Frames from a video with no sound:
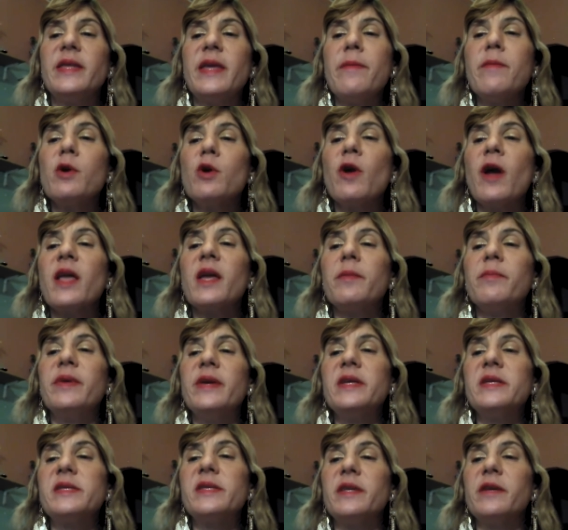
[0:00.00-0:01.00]
Democratic
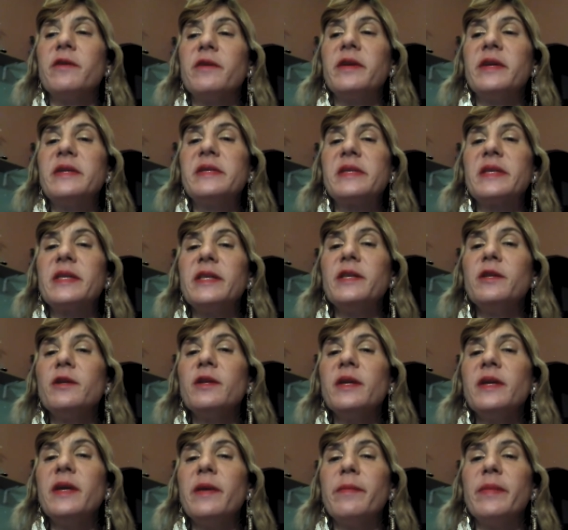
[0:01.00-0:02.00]
peace theory is
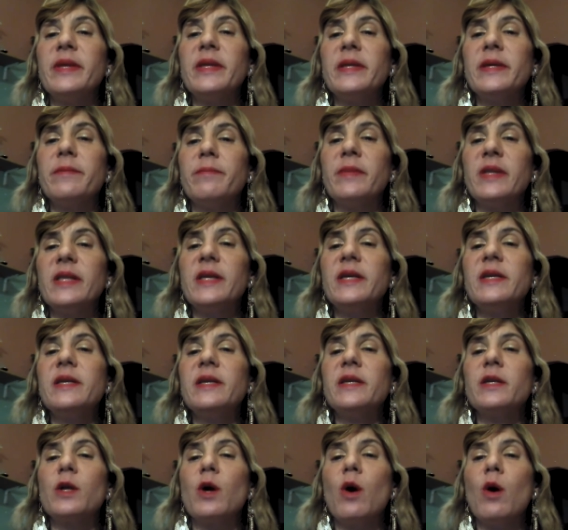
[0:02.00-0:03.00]
clearly a
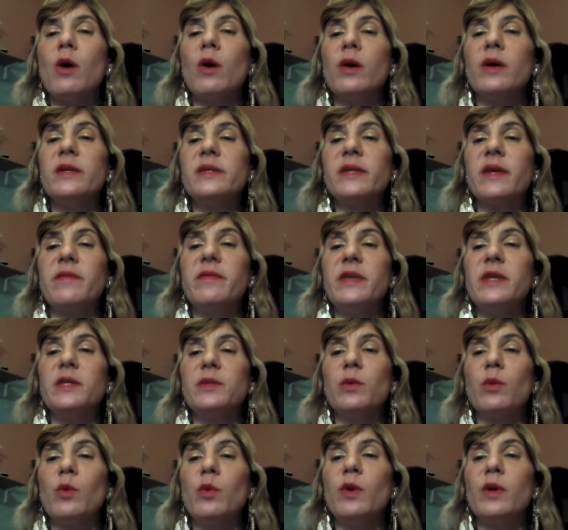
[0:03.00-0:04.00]
malignant cause of
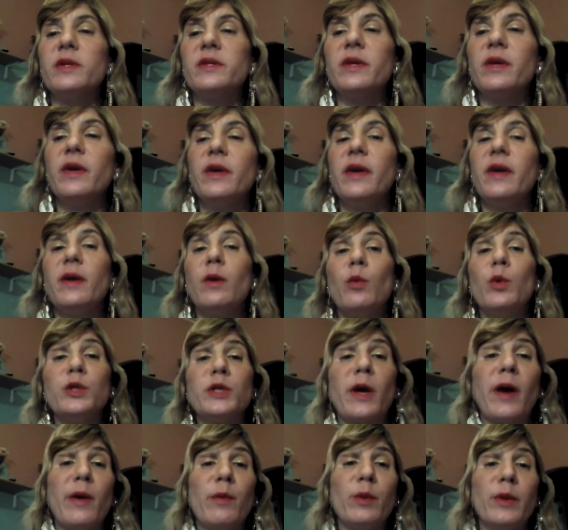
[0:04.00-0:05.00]
these wars,
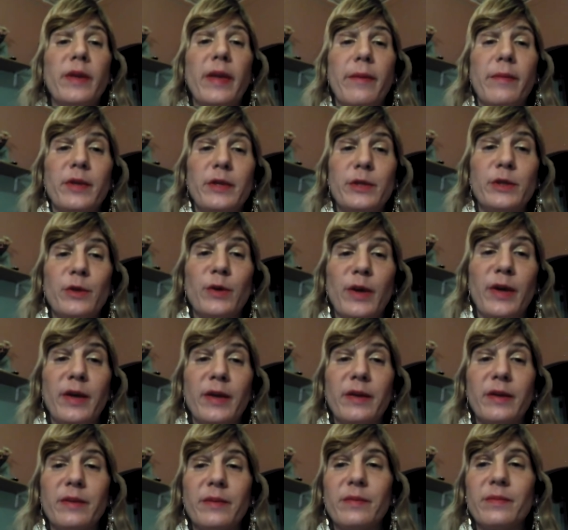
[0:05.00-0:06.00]
which I will
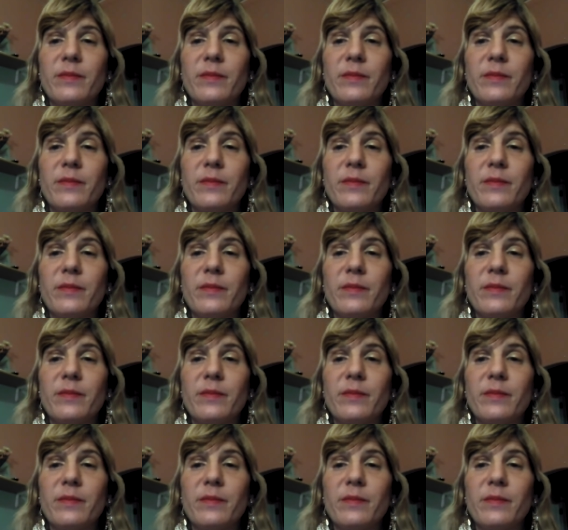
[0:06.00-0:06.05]
demonstrate.